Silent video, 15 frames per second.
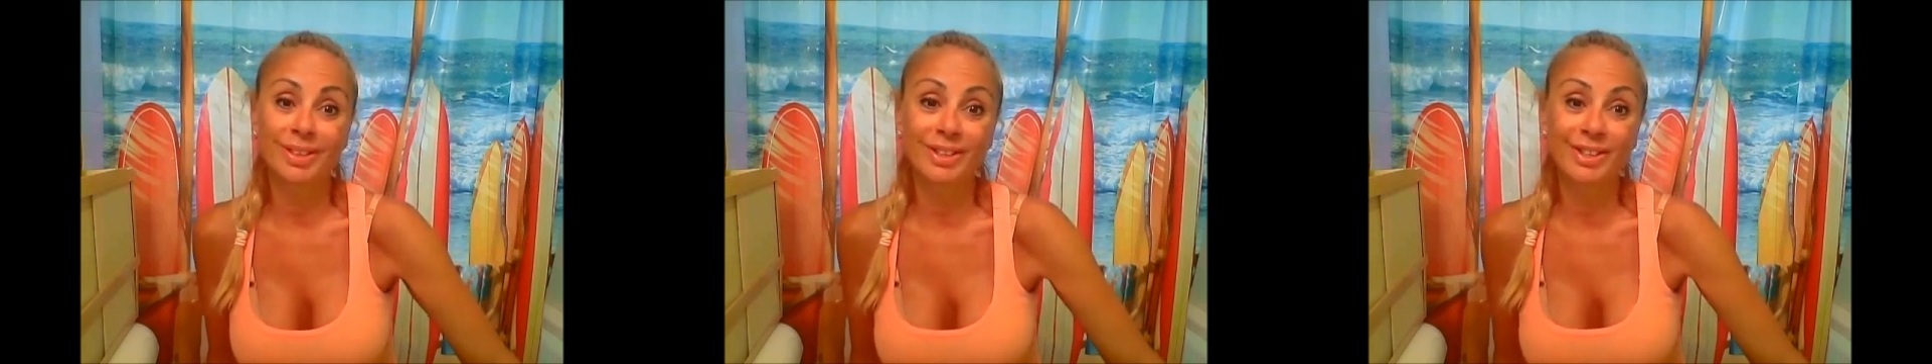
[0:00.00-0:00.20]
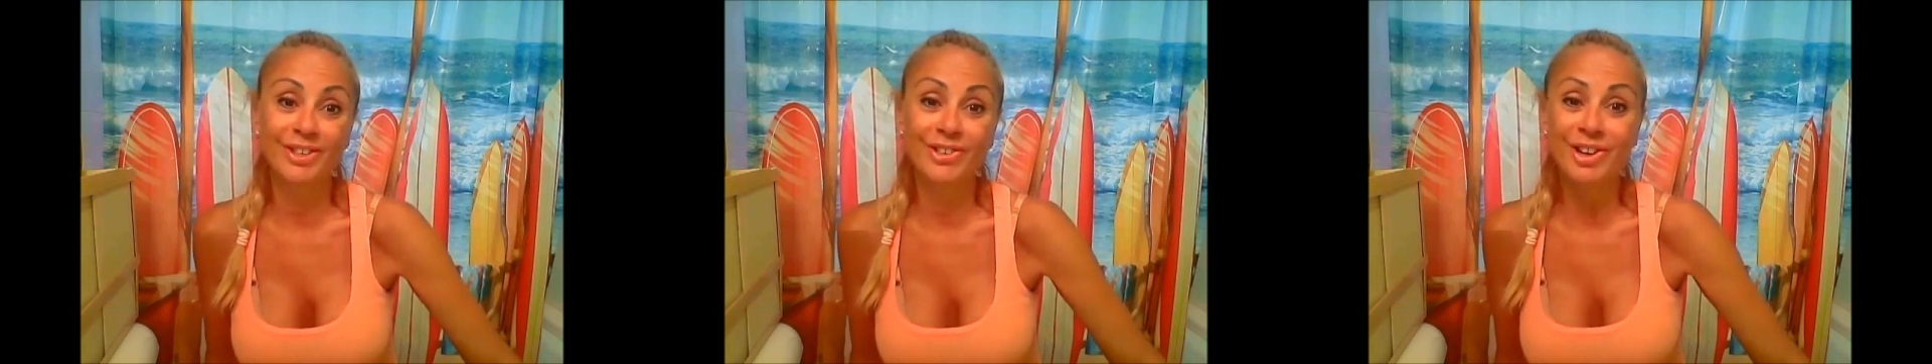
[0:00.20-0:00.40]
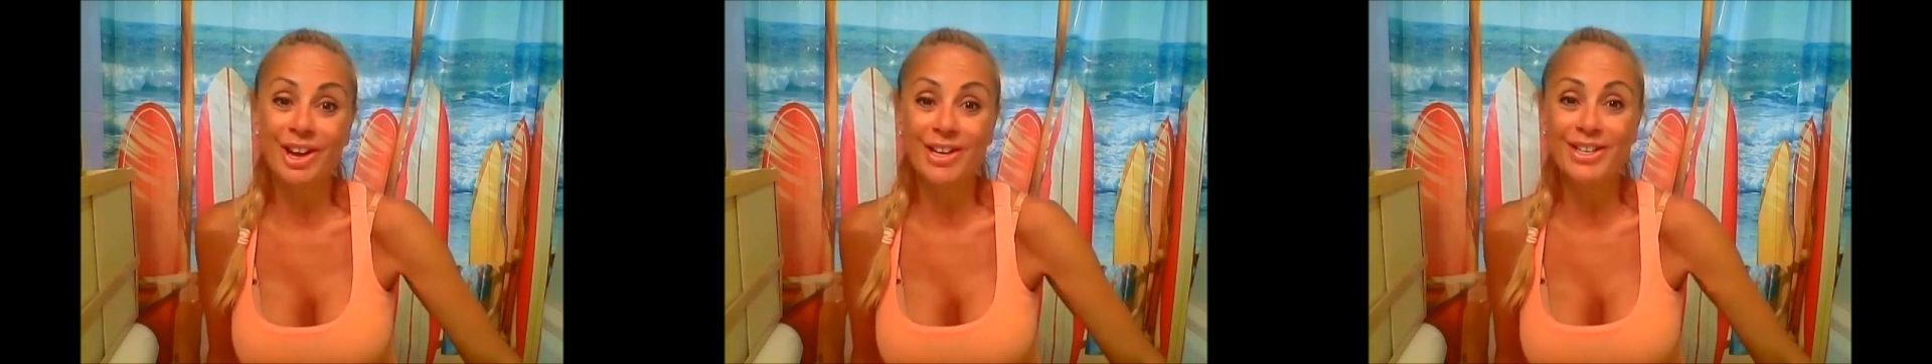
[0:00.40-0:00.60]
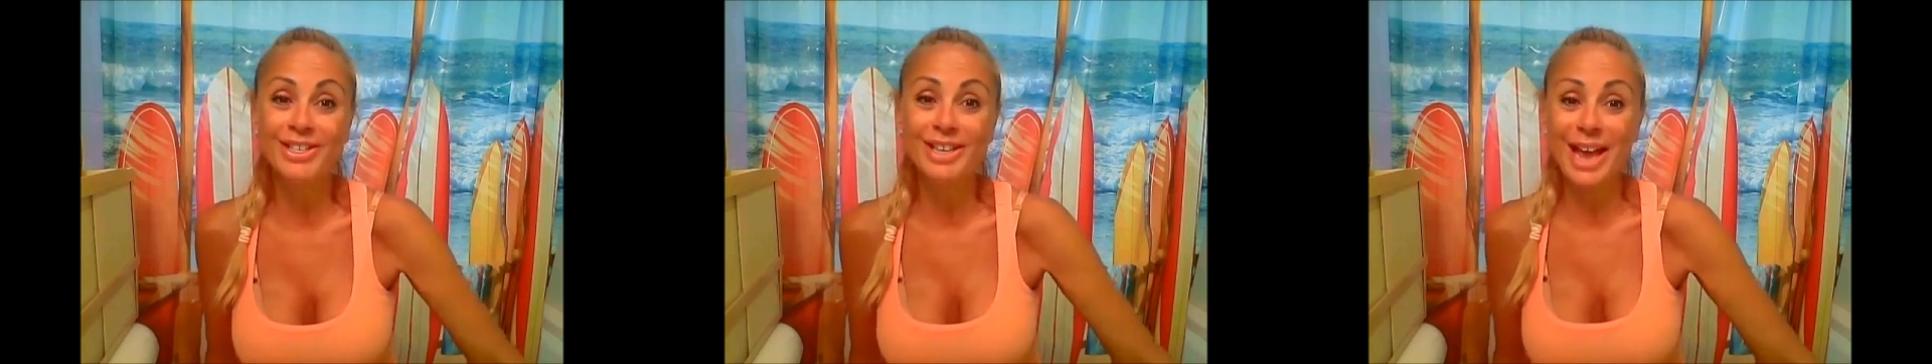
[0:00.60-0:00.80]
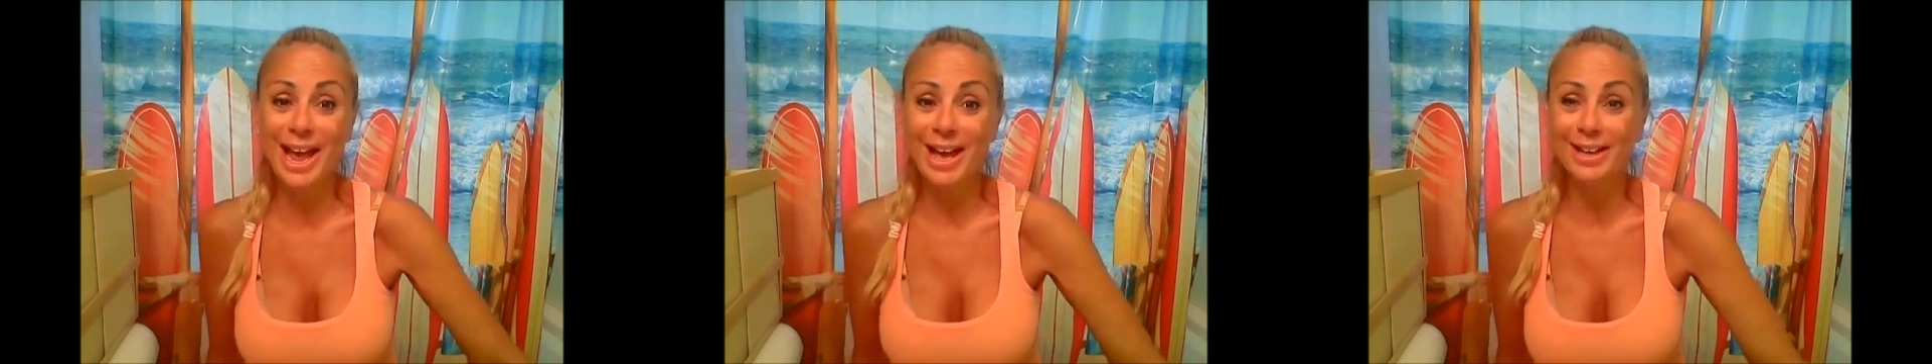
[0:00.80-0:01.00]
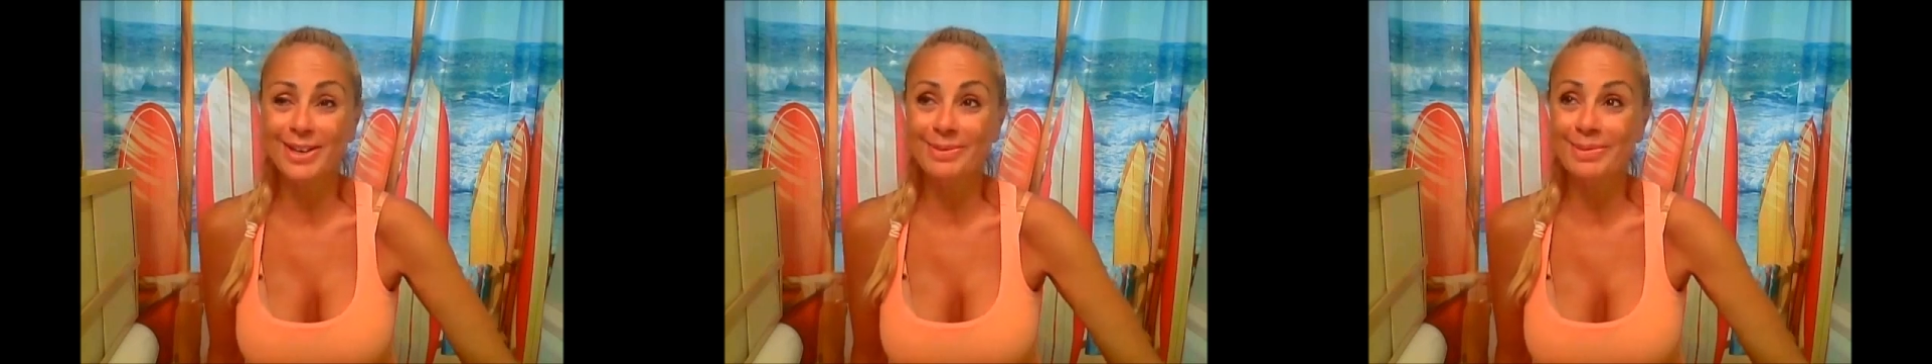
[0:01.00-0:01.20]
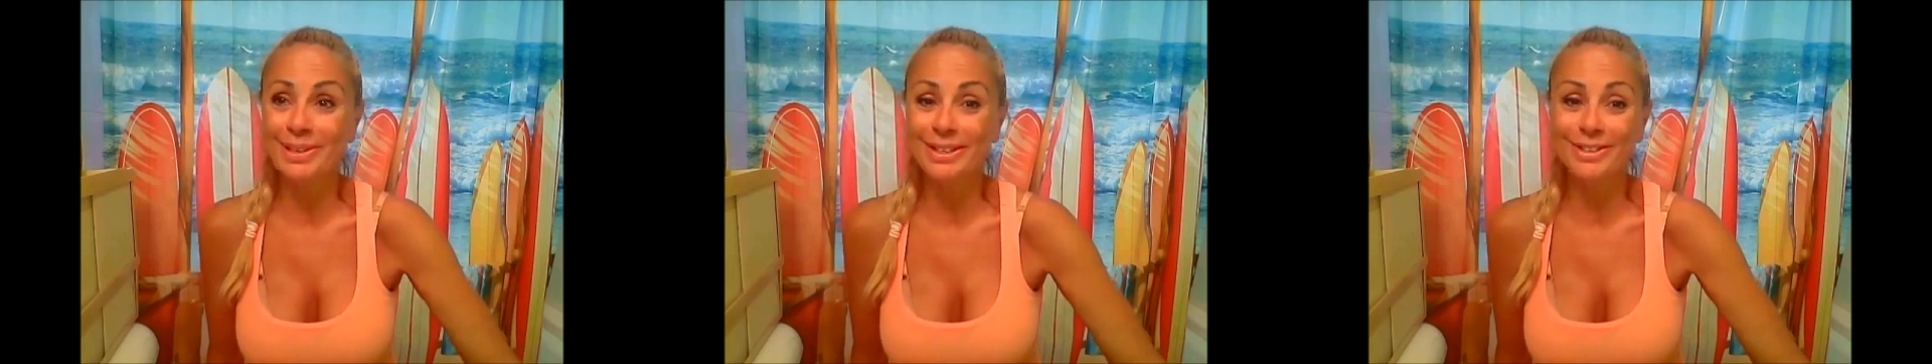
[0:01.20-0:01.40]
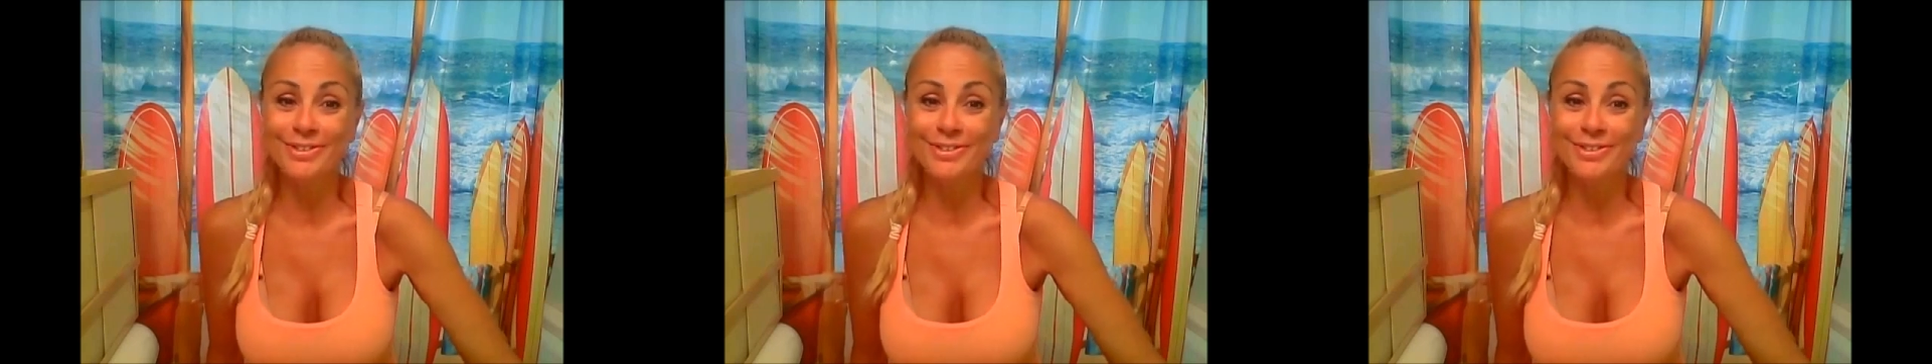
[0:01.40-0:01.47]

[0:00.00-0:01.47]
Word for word: they're not as adamant.